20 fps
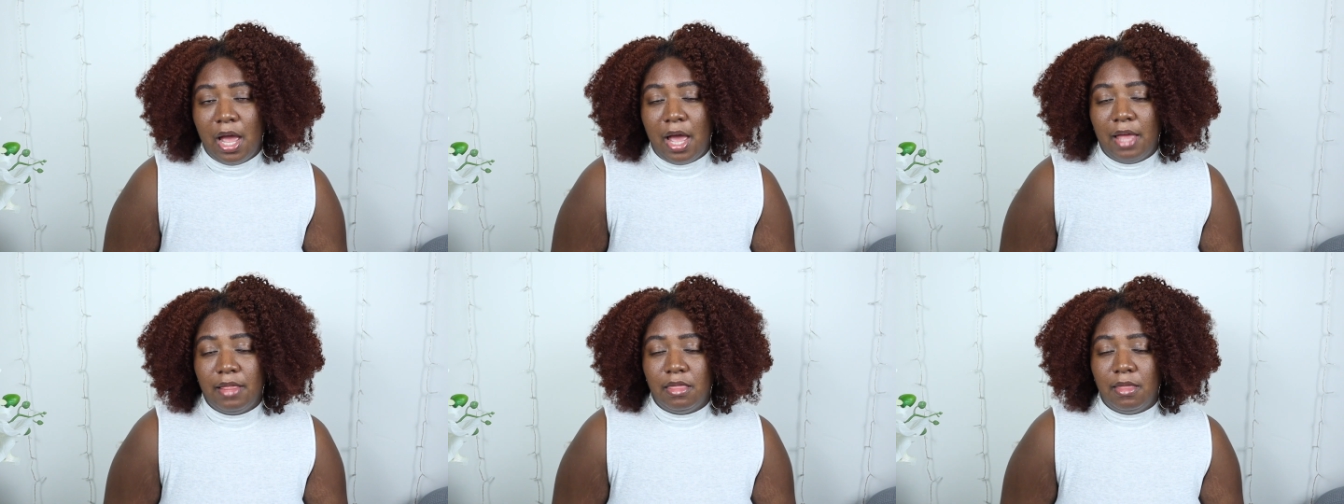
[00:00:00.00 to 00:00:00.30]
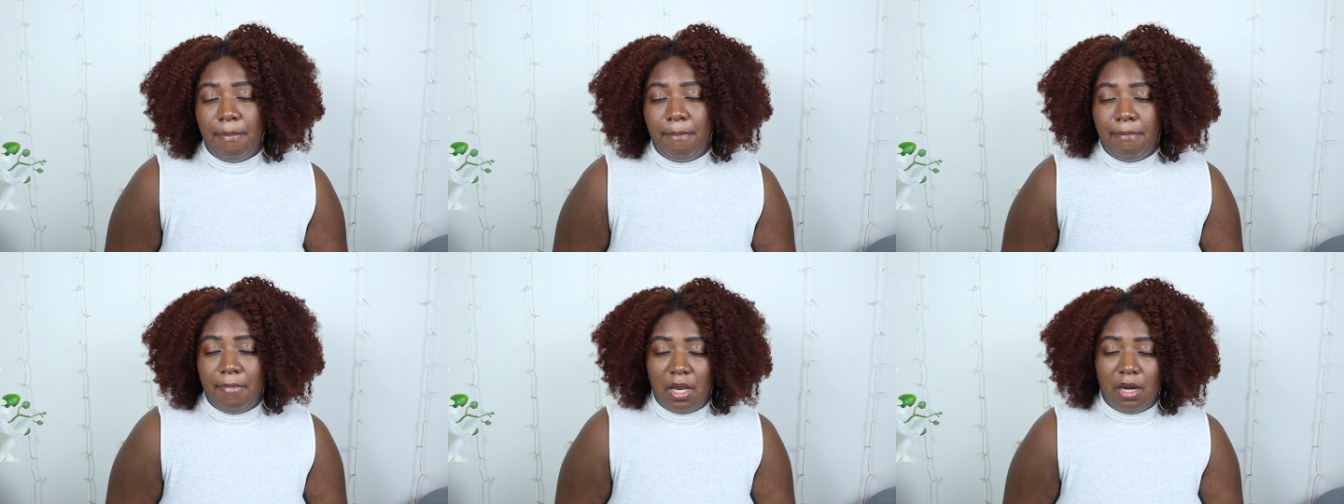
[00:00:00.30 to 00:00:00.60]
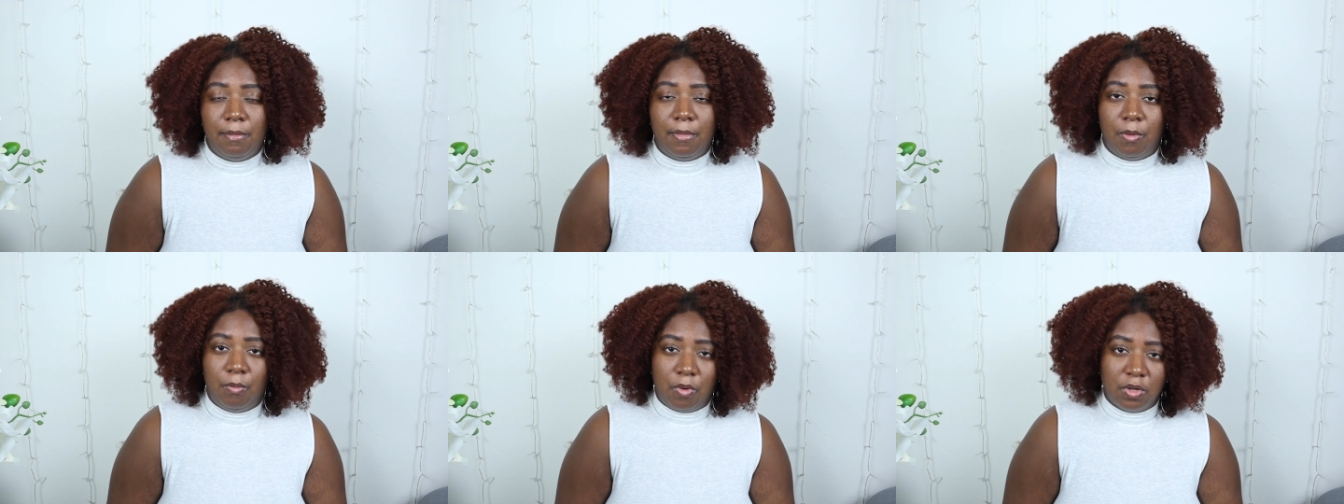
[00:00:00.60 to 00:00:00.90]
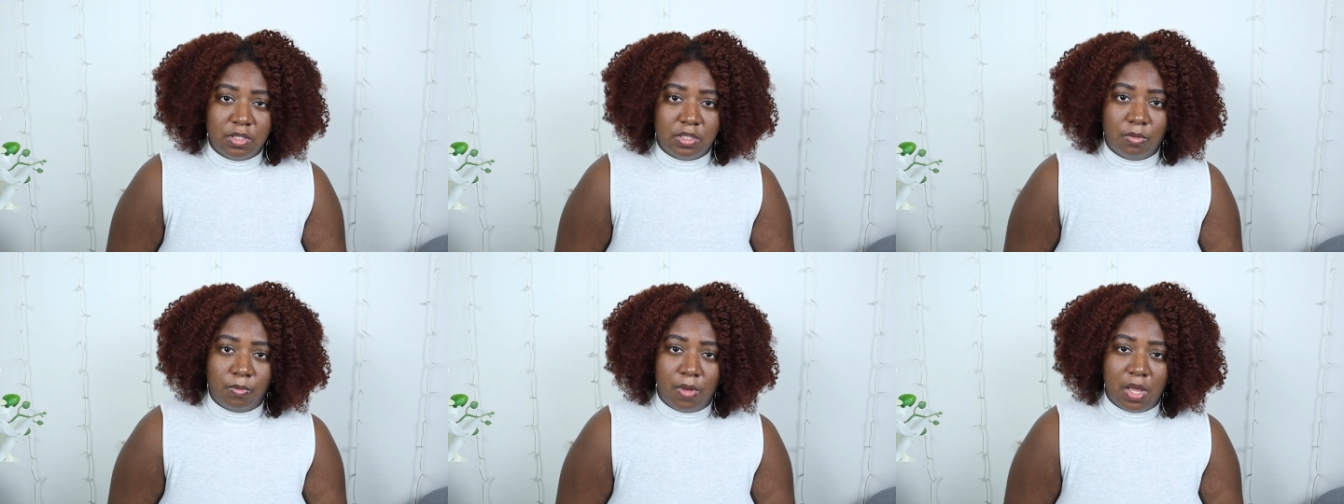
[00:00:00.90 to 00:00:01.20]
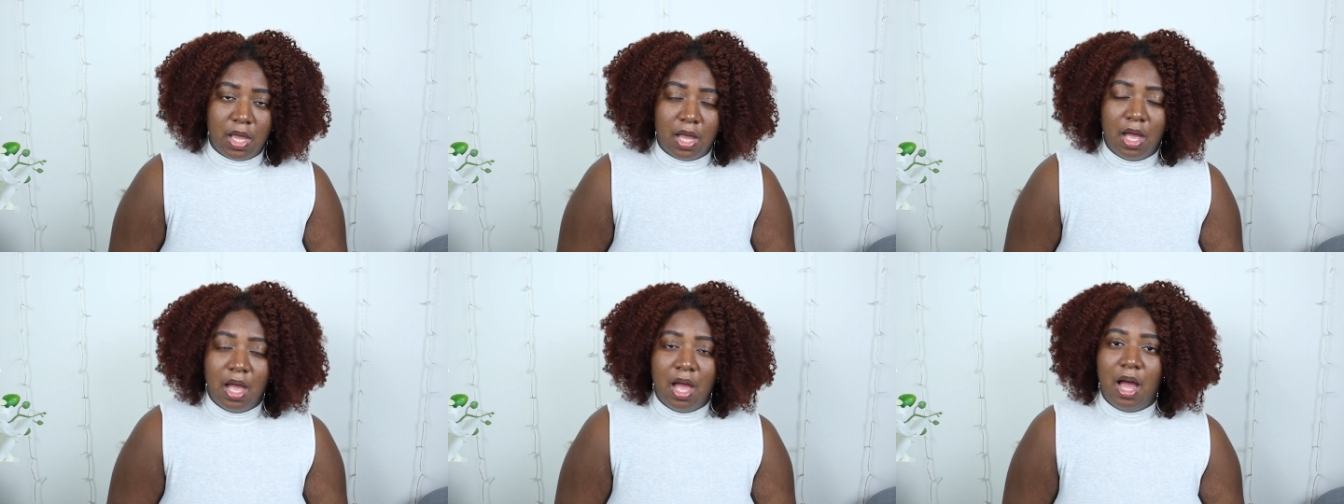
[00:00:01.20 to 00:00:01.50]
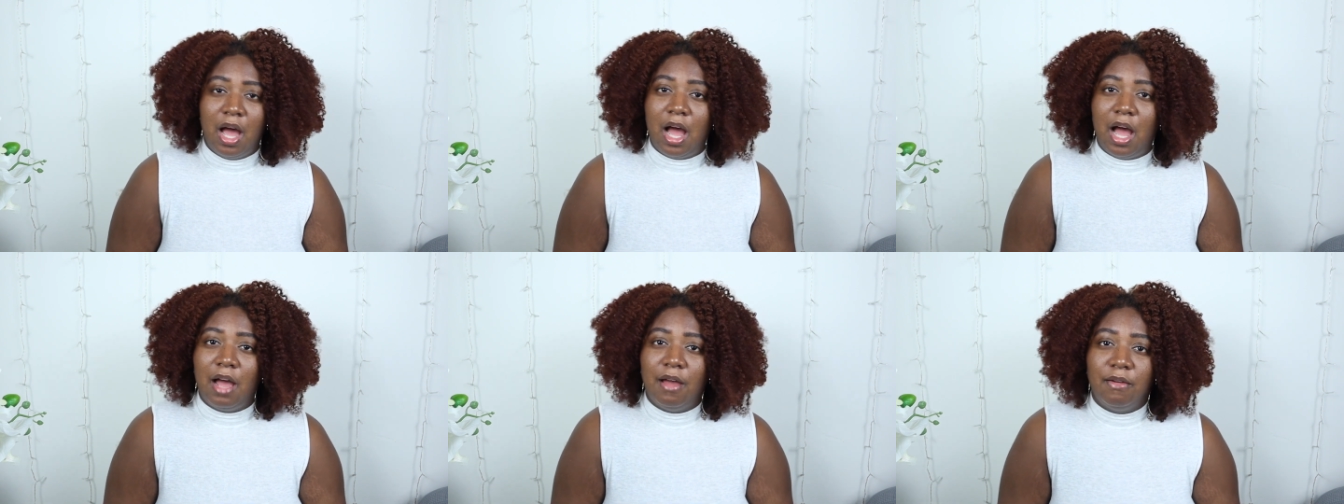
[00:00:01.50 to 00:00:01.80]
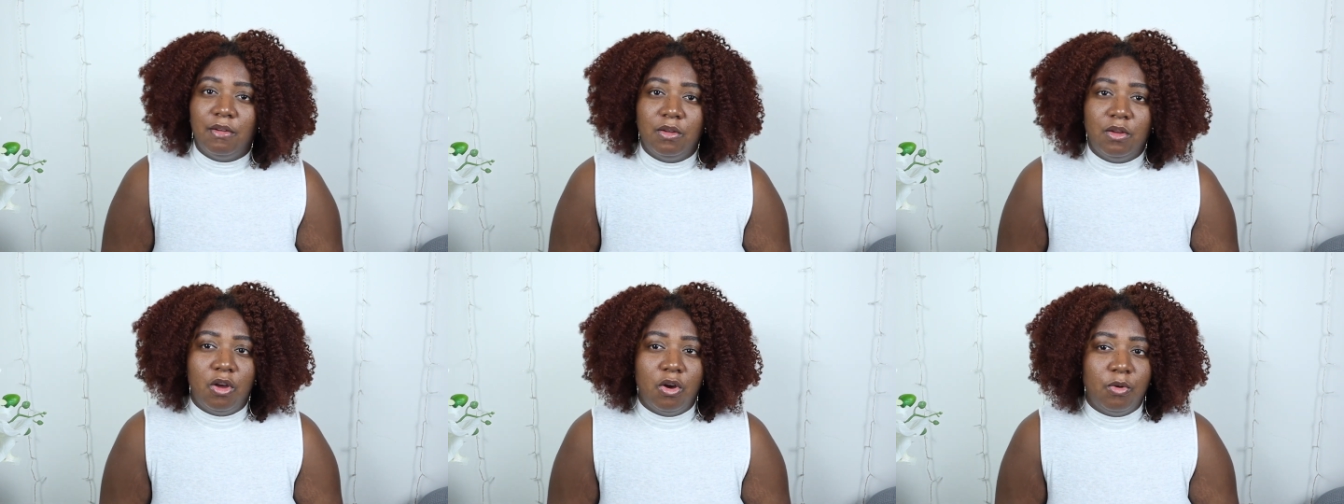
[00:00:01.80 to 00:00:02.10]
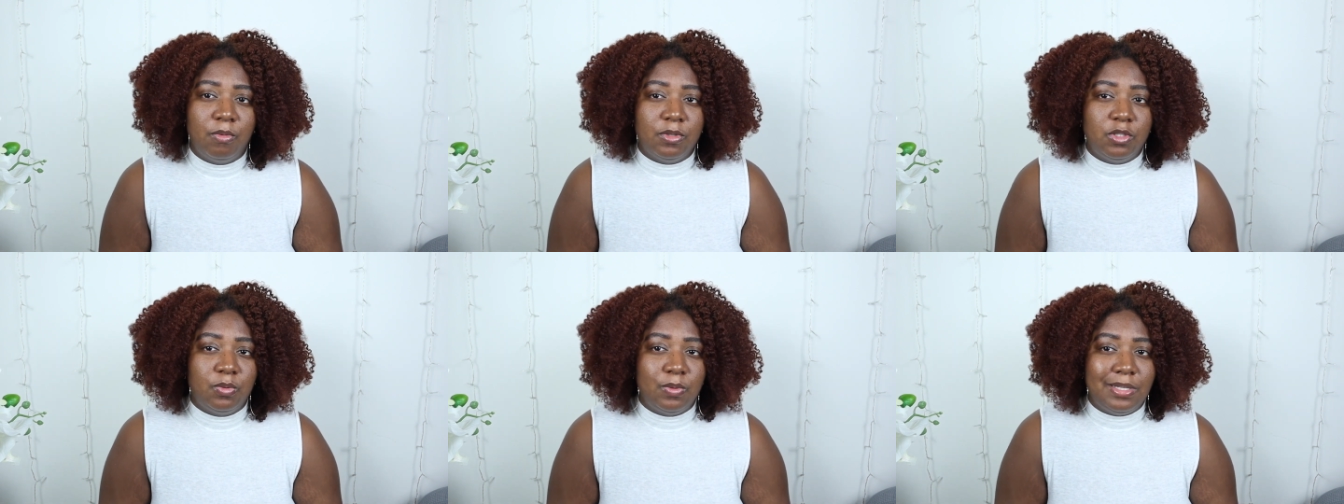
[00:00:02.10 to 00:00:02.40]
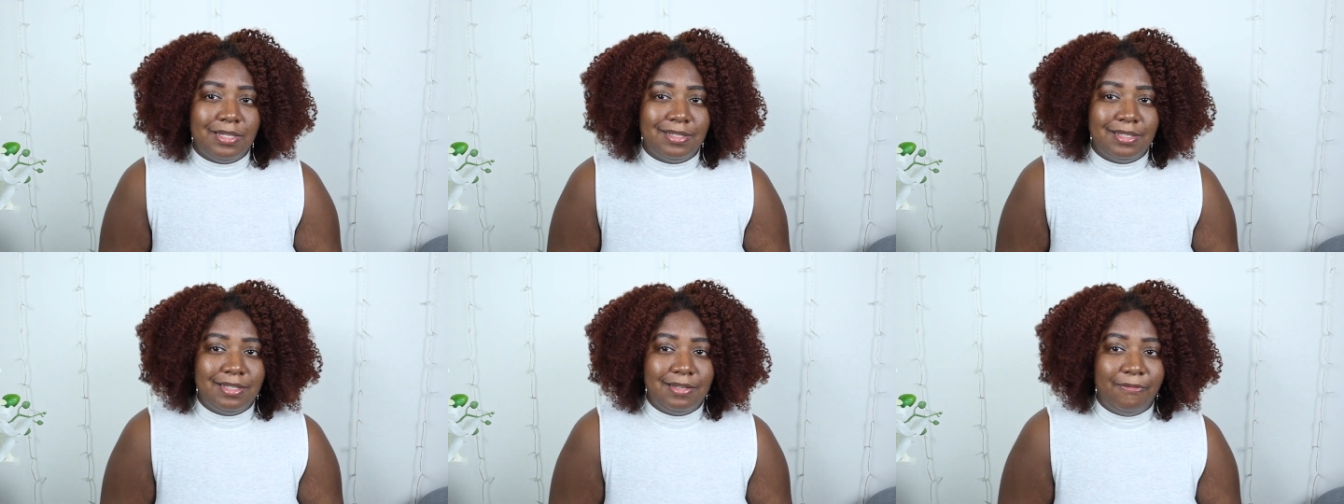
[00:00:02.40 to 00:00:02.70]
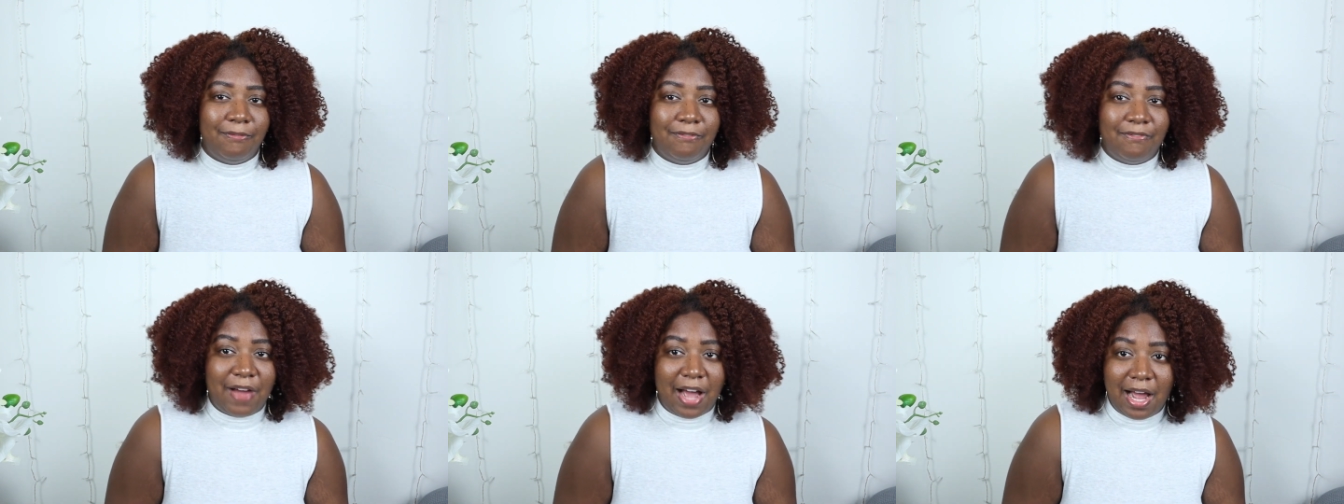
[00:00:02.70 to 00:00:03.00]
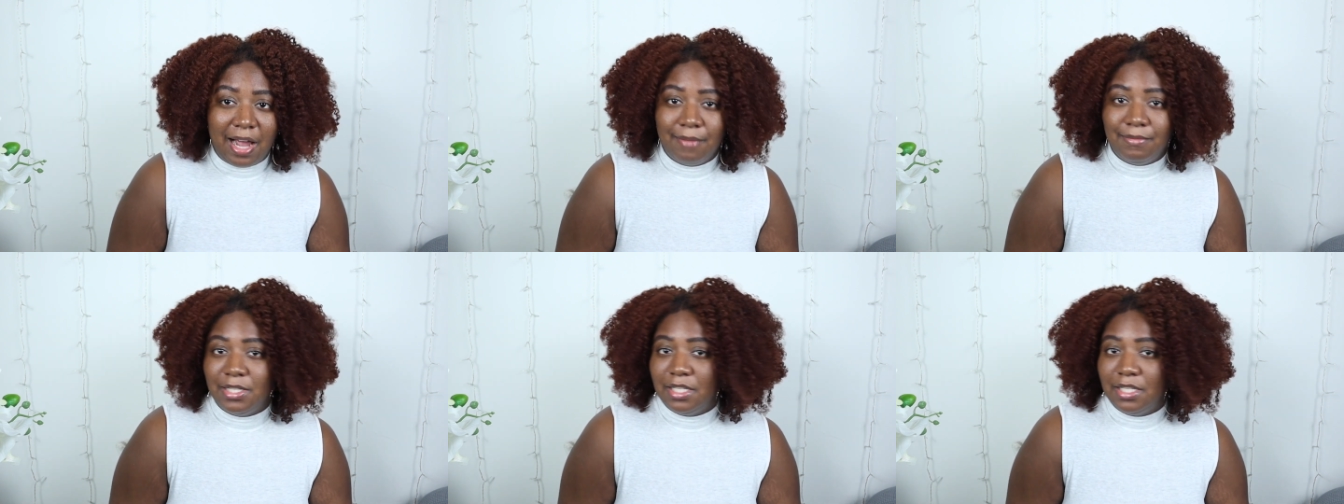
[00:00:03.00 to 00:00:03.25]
at the minimum once a week. I go between 5